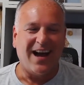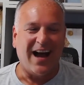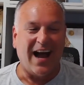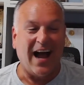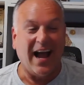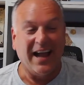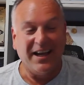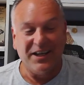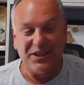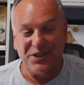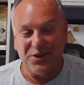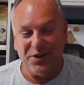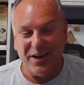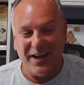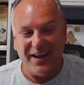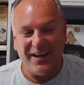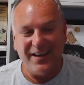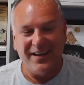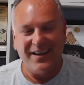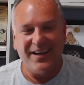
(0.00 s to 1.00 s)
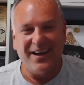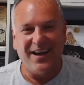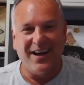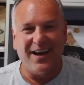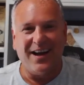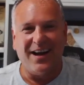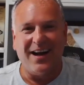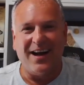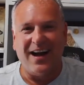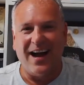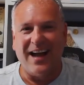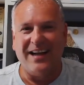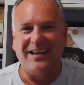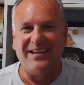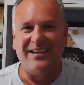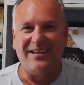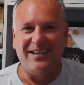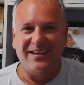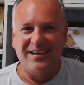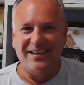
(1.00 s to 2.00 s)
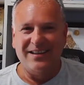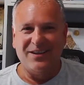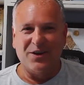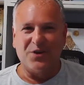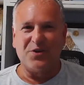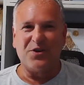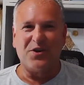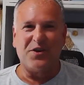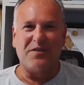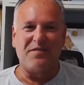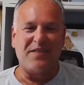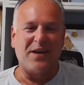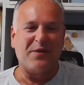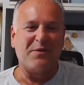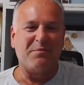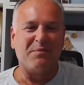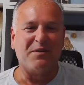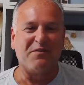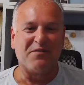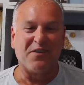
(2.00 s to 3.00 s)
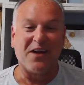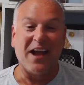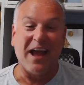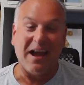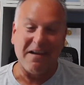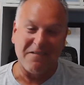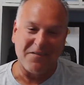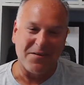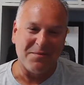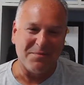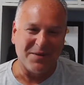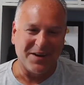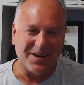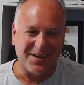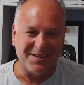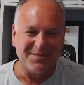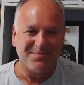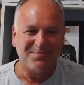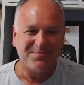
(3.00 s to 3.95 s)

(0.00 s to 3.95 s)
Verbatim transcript: I enjoy it. I don't know if that would be for everybody.